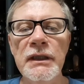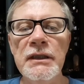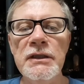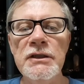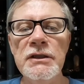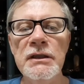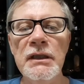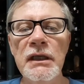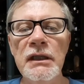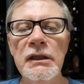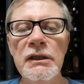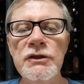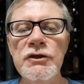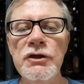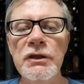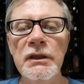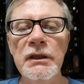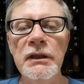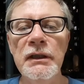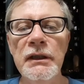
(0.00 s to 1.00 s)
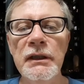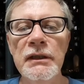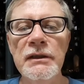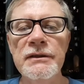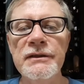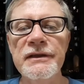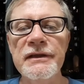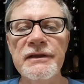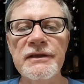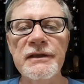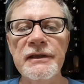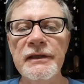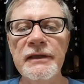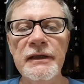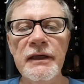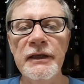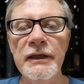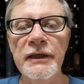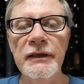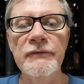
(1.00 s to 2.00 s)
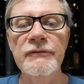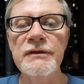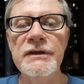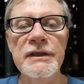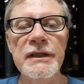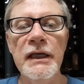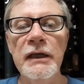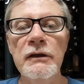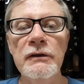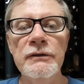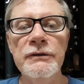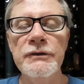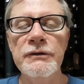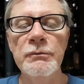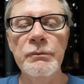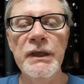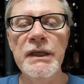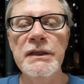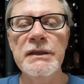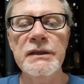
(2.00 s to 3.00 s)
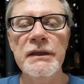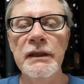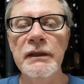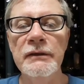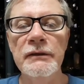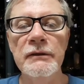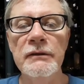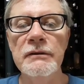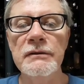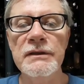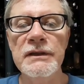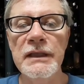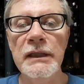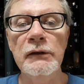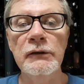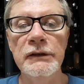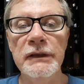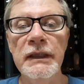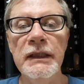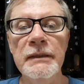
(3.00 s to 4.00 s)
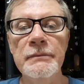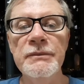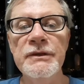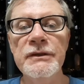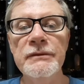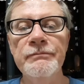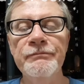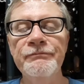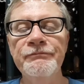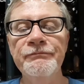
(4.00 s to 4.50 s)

Histology is the study of cells, based on their cell types.